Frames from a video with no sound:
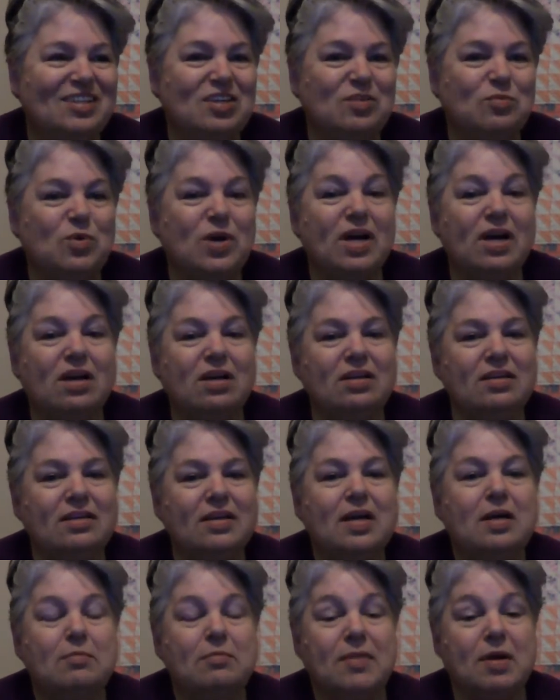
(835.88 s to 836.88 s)
Well,
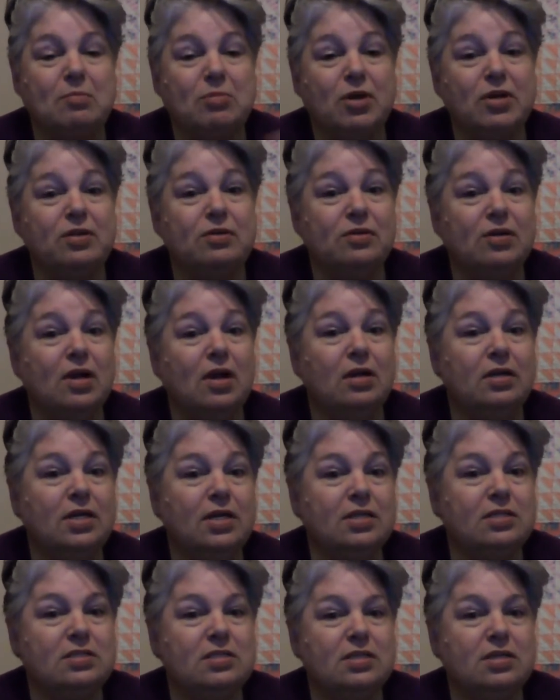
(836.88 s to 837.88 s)
my brother-in-law
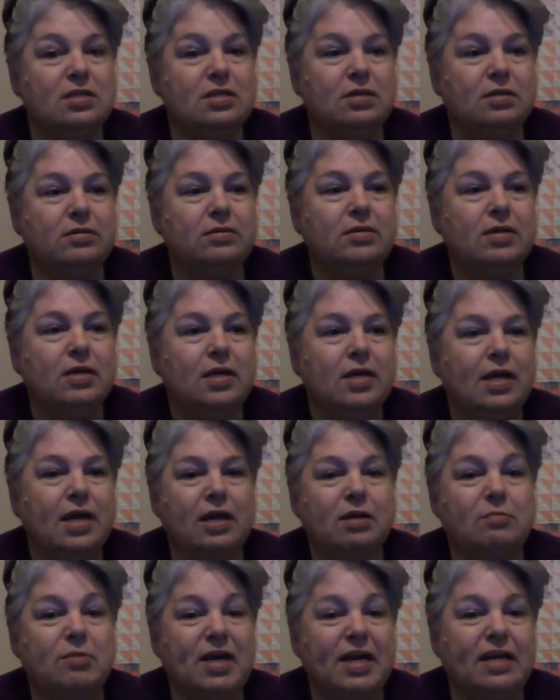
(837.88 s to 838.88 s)
does too.
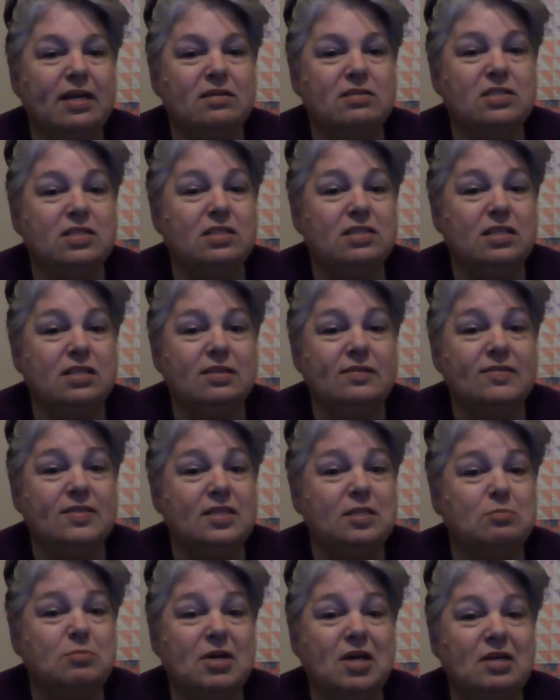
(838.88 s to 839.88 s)
Everybody else just lives
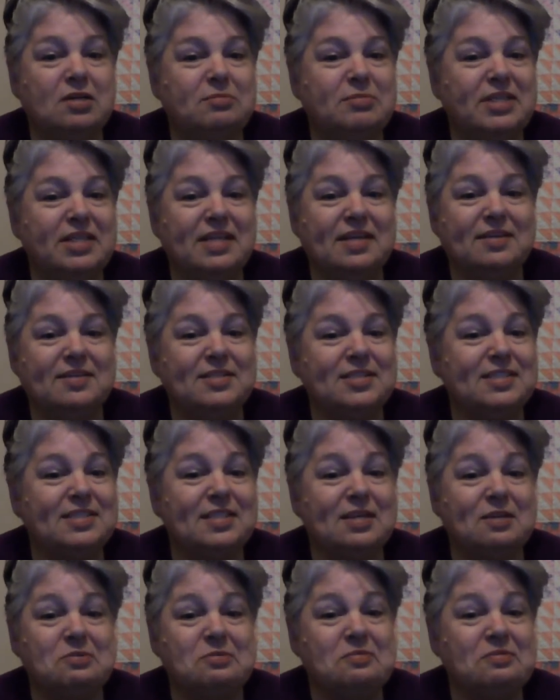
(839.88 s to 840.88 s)
up on them, and they're just
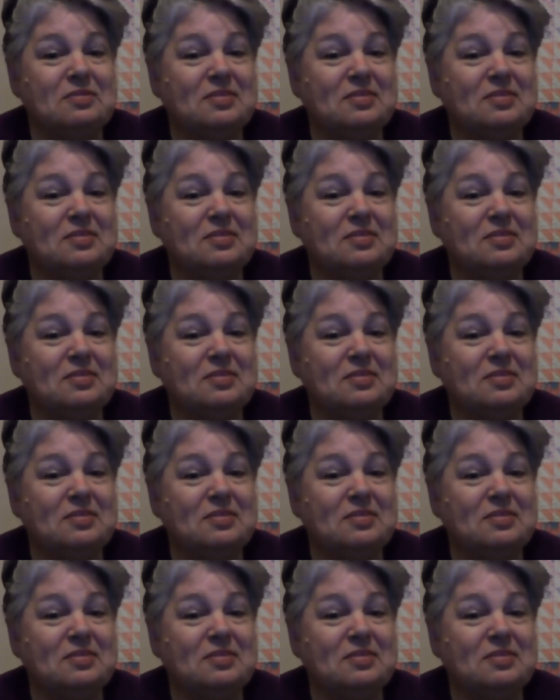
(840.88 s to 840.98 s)
so.